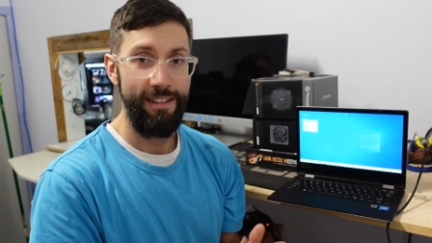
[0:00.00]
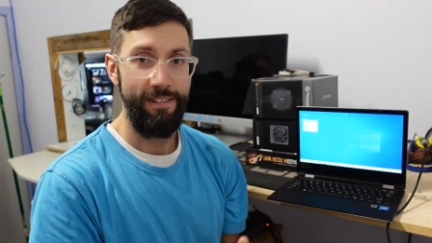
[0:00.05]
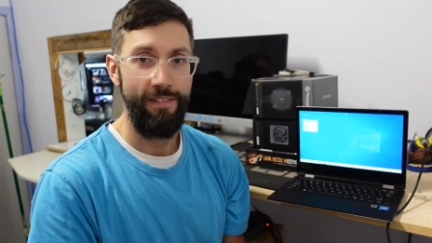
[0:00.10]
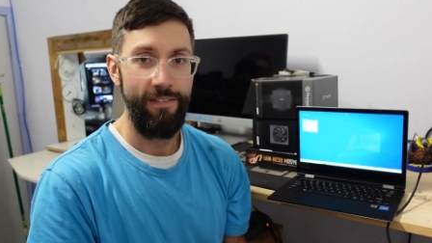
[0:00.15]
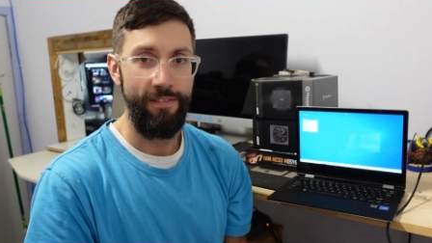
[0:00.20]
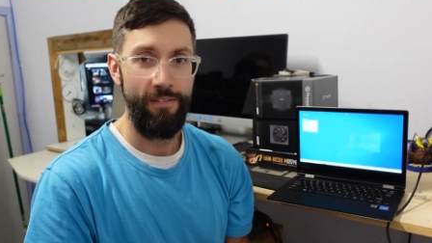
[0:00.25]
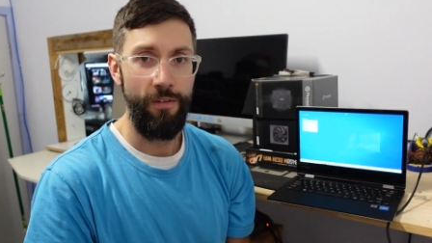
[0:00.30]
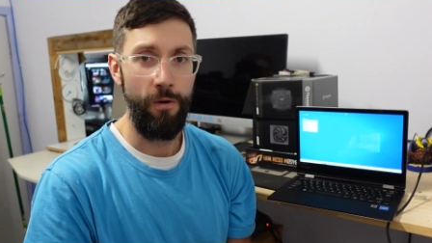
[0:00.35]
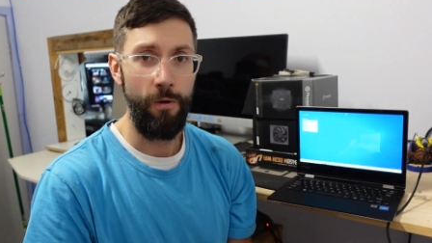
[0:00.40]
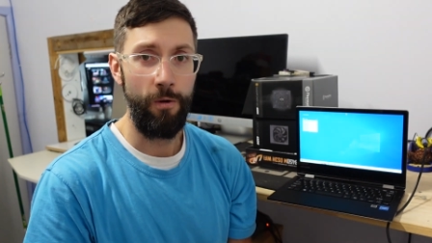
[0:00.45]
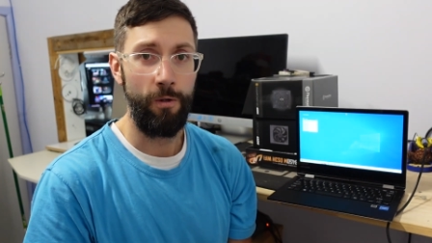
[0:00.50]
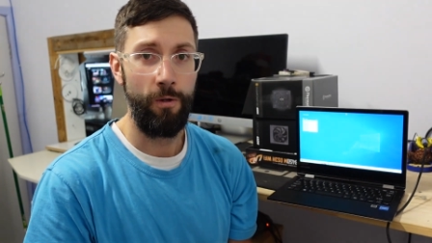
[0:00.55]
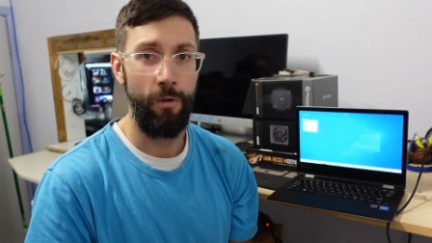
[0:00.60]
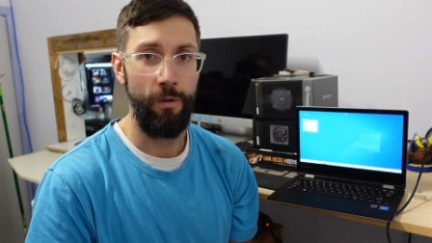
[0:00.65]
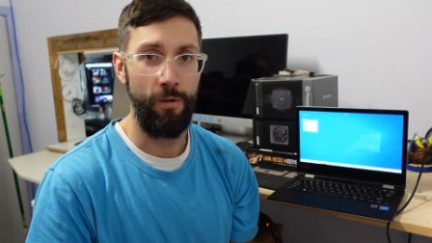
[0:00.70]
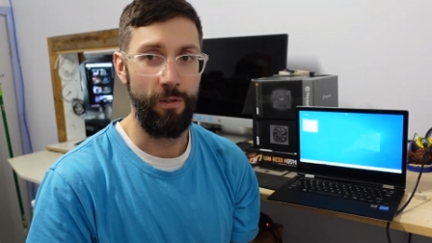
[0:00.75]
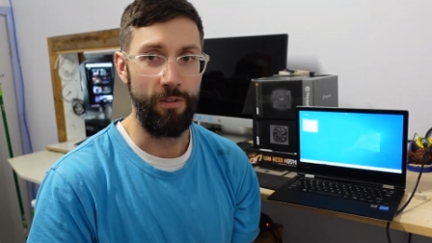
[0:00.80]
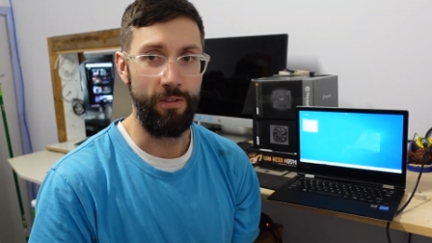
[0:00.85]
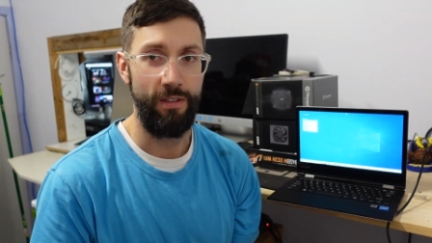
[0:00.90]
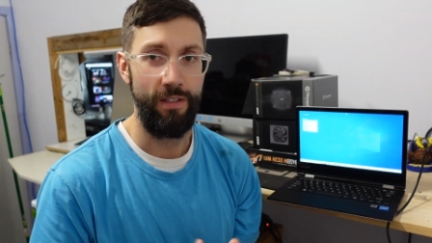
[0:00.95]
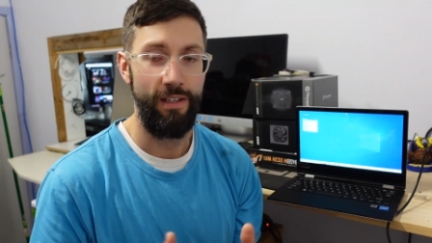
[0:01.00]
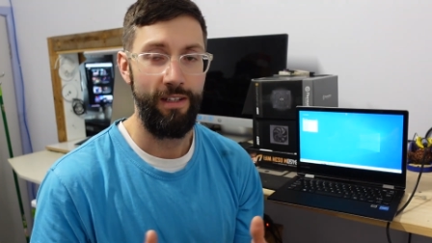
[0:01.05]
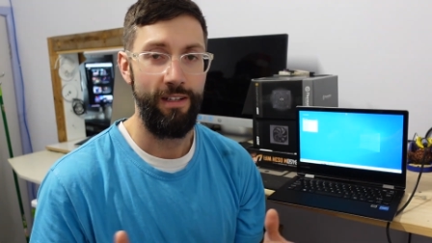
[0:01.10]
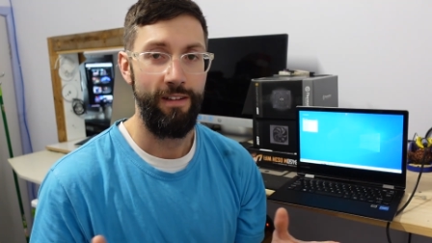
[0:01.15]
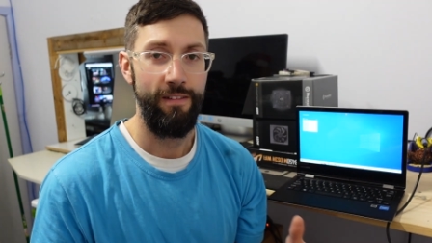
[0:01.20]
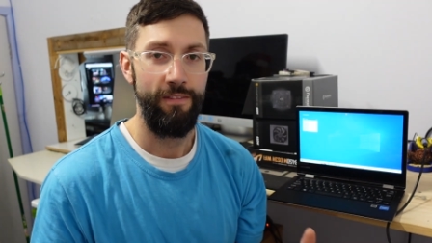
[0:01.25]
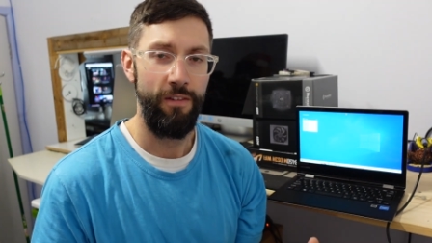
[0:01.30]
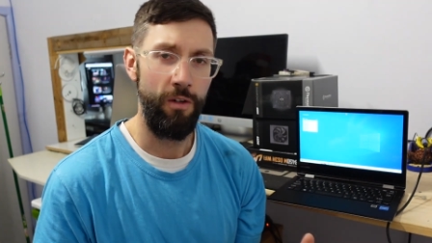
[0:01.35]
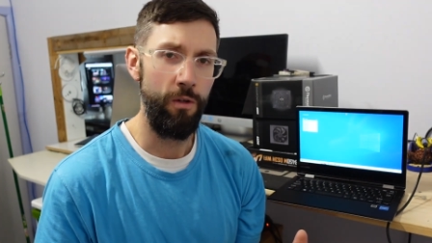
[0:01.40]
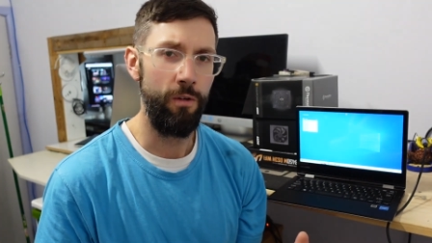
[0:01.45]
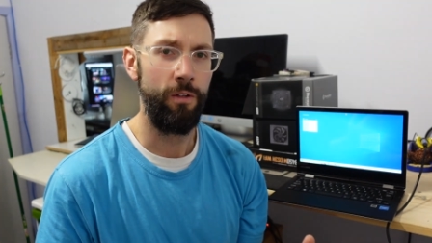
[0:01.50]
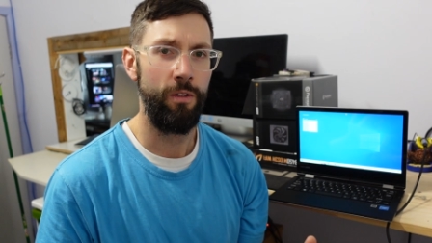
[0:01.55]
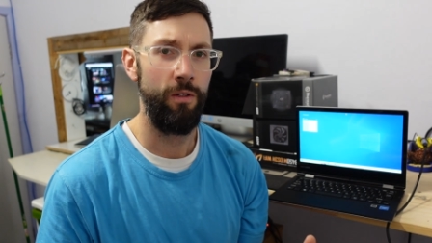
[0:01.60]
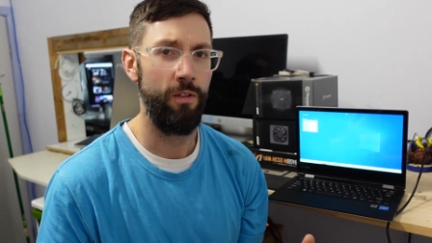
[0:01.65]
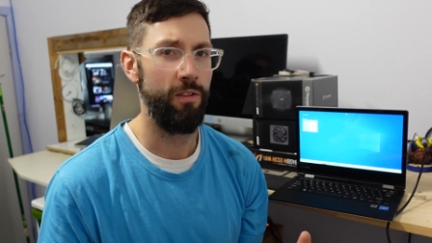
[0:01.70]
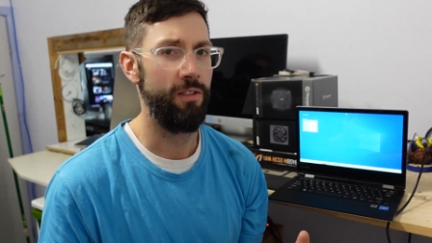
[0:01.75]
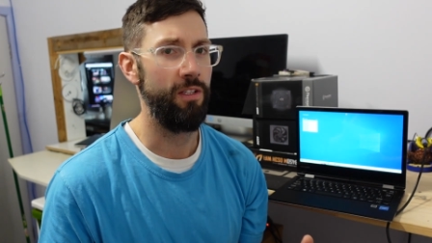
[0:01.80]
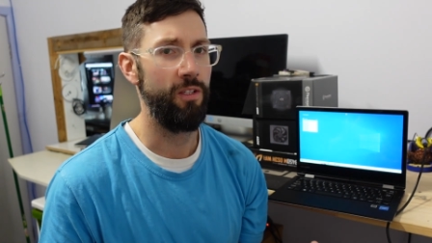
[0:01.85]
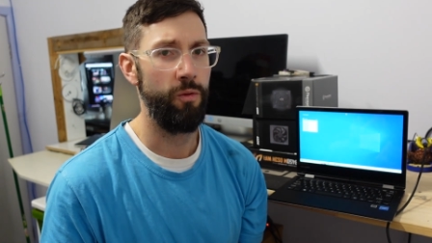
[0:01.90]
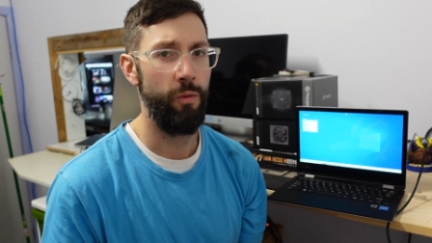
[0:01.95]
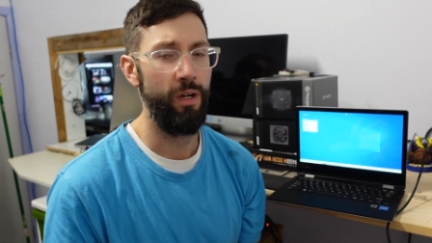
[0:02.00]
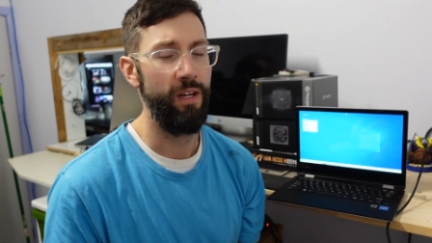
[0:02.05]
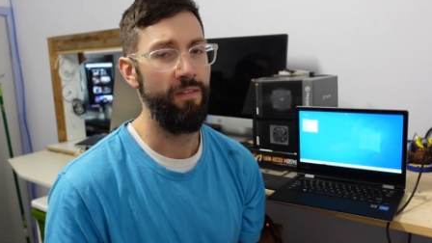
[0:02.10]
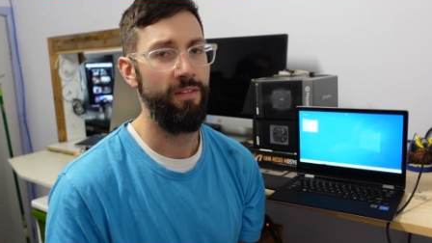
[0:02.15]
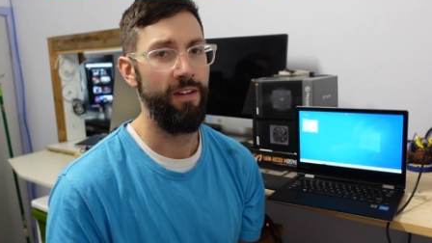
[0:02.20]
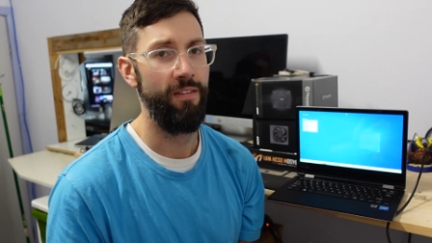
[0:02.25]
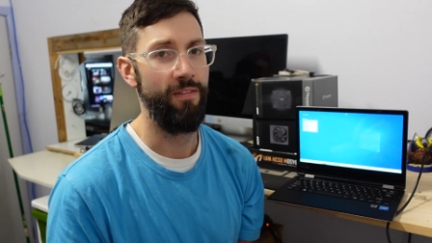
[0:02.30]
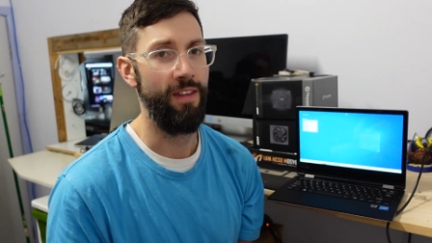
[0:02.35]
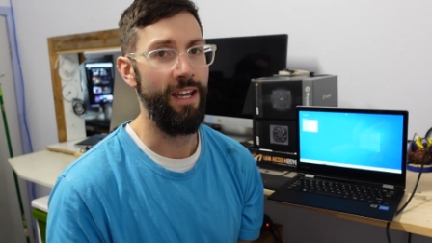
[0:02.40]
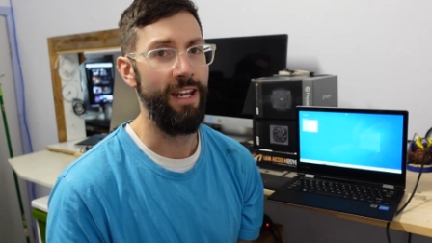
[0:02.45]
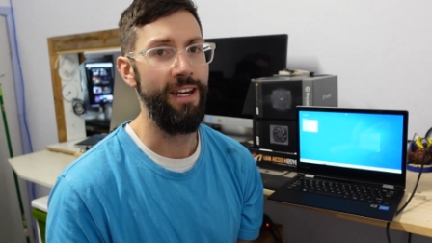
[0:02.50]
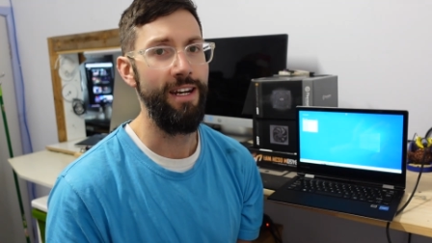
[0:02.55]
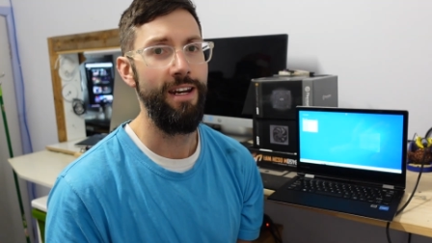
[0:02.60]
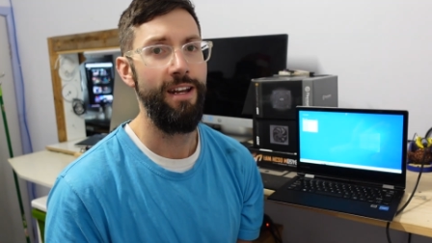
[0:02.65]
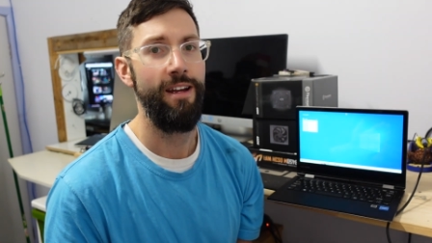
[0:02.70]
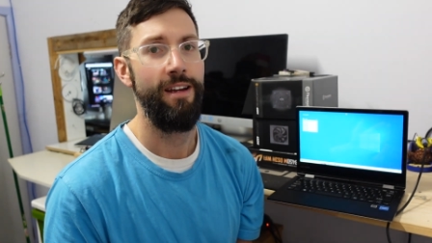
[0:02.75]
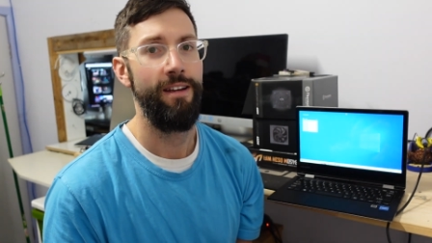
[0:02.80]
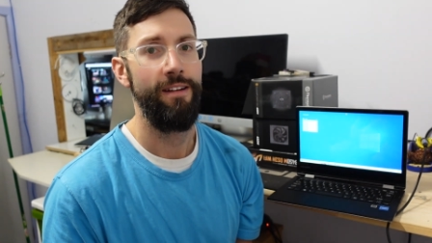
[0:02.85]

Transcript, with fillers: four cores. Four cores in twenty fifteen.